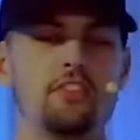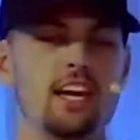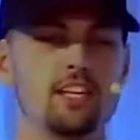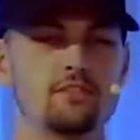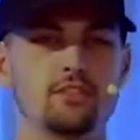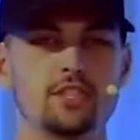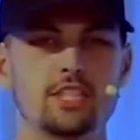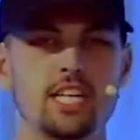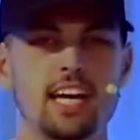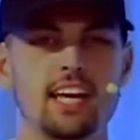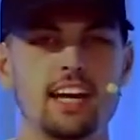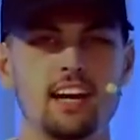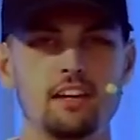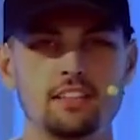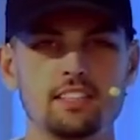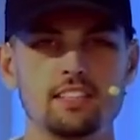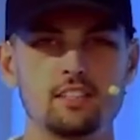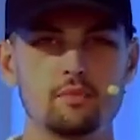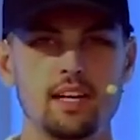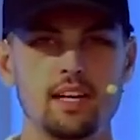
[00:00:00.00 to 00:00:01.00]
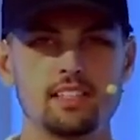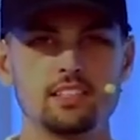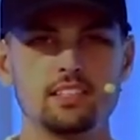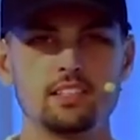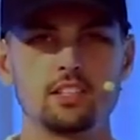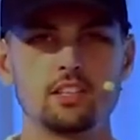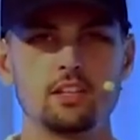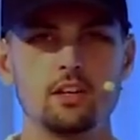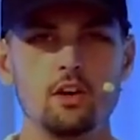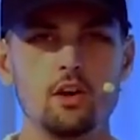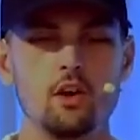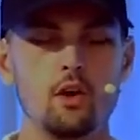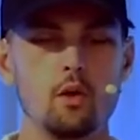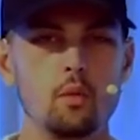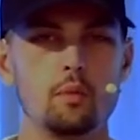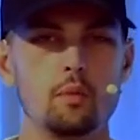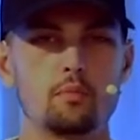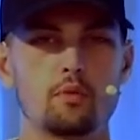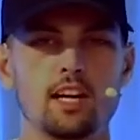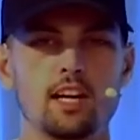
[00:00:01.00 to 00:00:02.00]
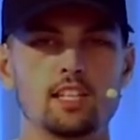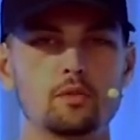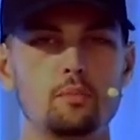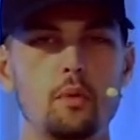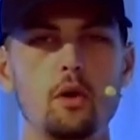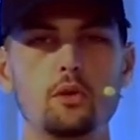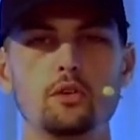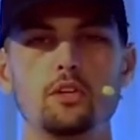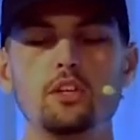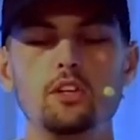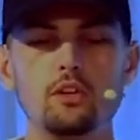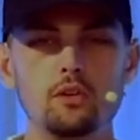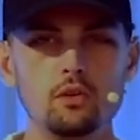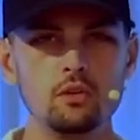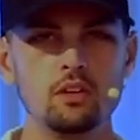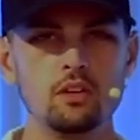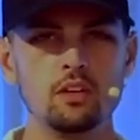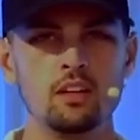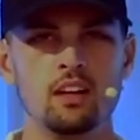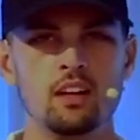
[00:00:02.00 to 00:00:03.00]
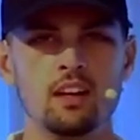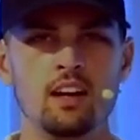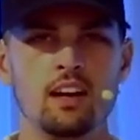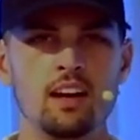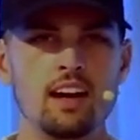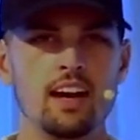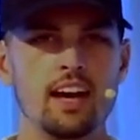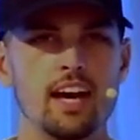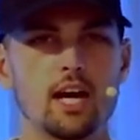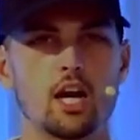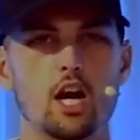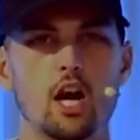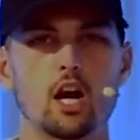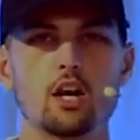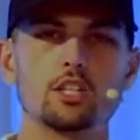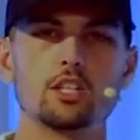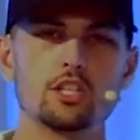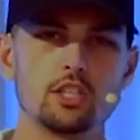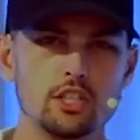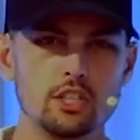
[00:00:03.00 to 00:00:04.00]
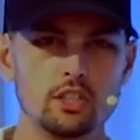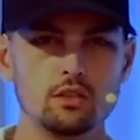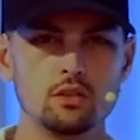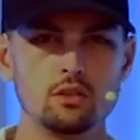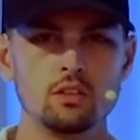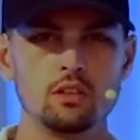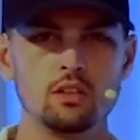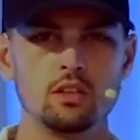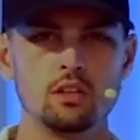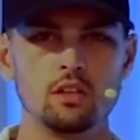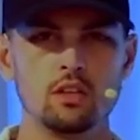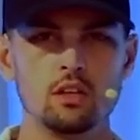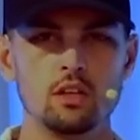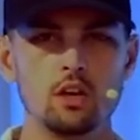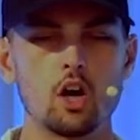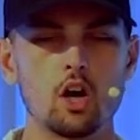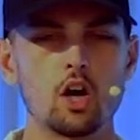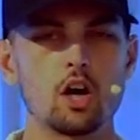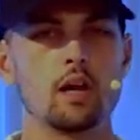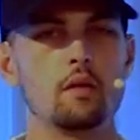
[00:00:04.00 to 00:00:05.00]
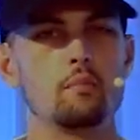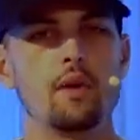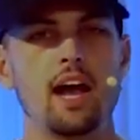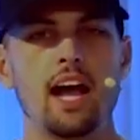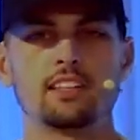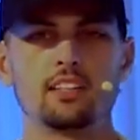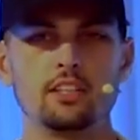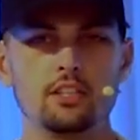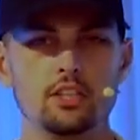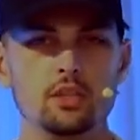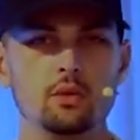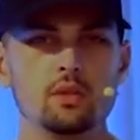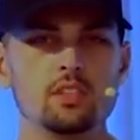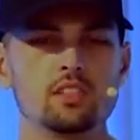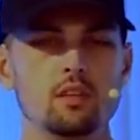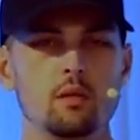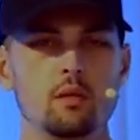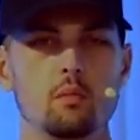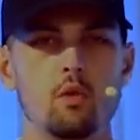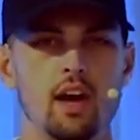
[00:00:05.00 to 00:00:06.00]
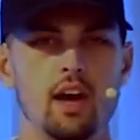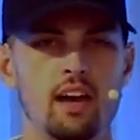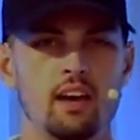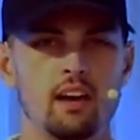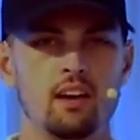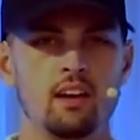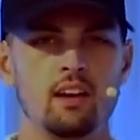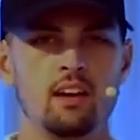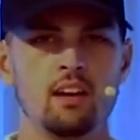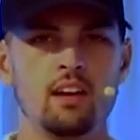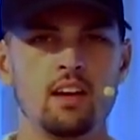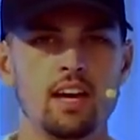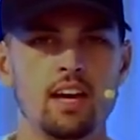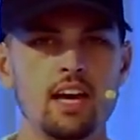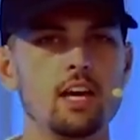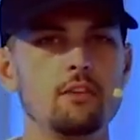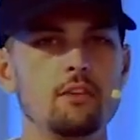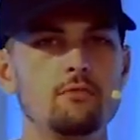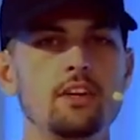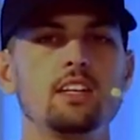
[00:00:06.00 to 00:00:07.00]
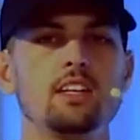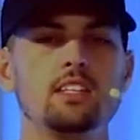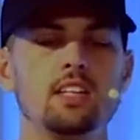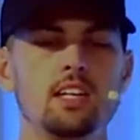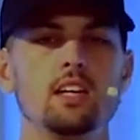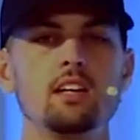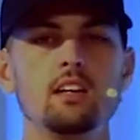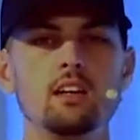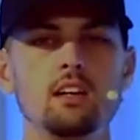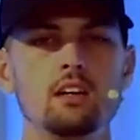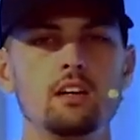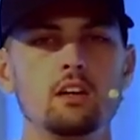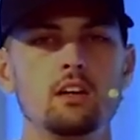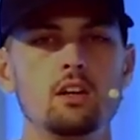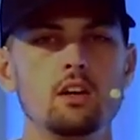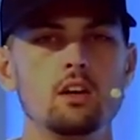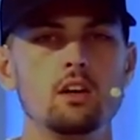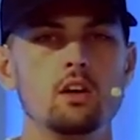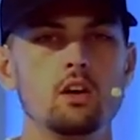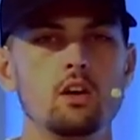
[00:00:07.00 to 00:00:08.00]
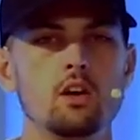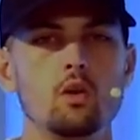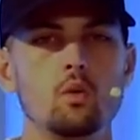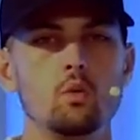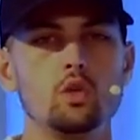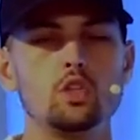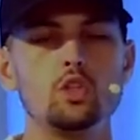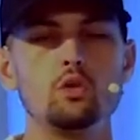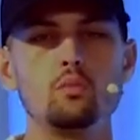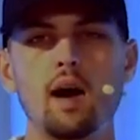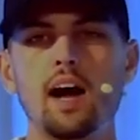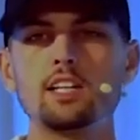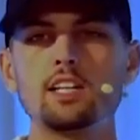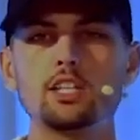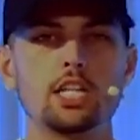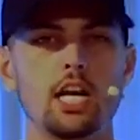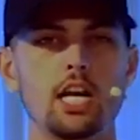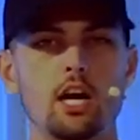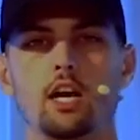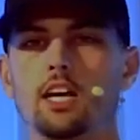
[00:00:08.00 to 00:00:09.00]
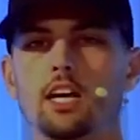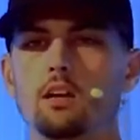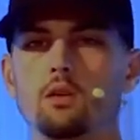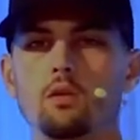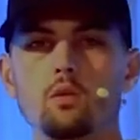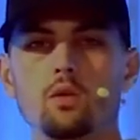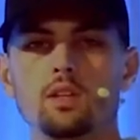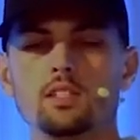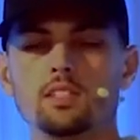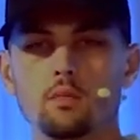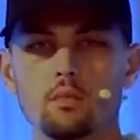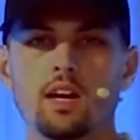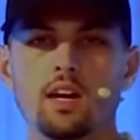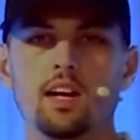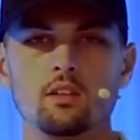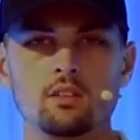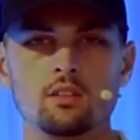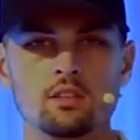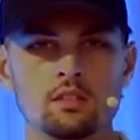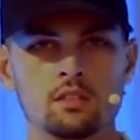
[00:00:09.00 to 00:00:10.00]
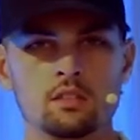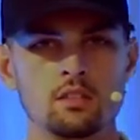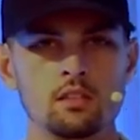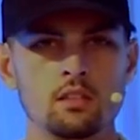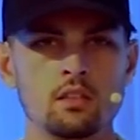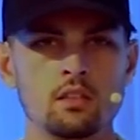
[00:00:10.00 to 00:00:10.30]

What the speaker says: thanks for checking out this message. We pray it spoke to you, encouraged you, or impacted you in some way. If it did, would you mind sharing it with someone else?